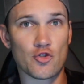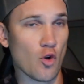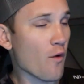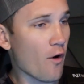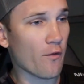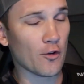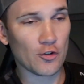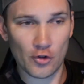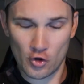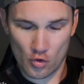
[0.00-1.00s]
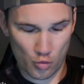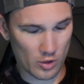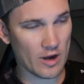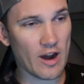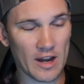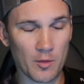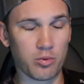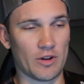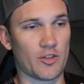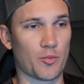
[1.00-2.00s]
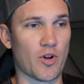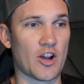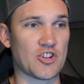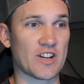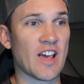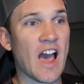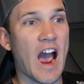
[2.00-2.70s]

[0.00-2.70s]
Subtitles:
drove over to where I completed the project.